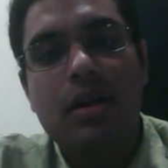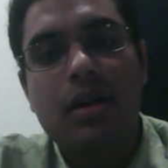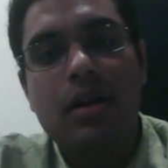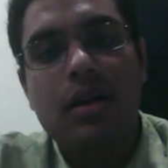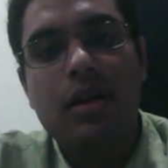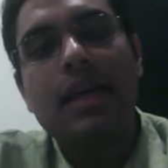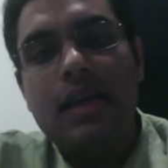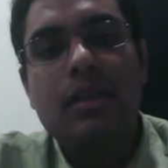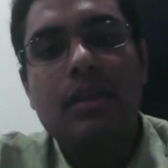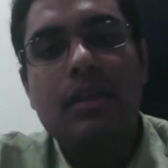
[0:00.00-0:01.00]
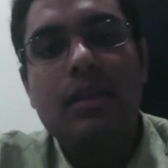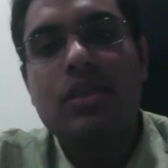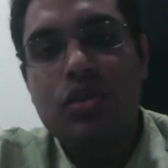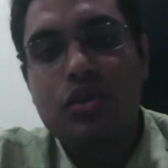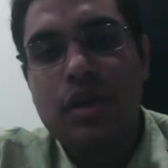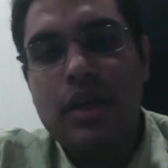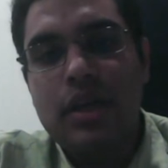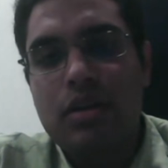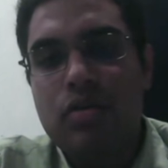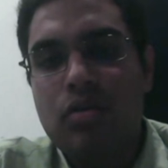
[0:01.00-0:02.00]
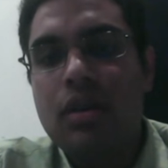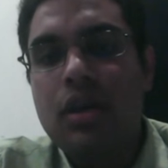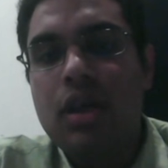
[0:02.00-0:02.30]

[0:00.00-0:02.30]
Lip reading: and then ultimately the case is adjudicated on.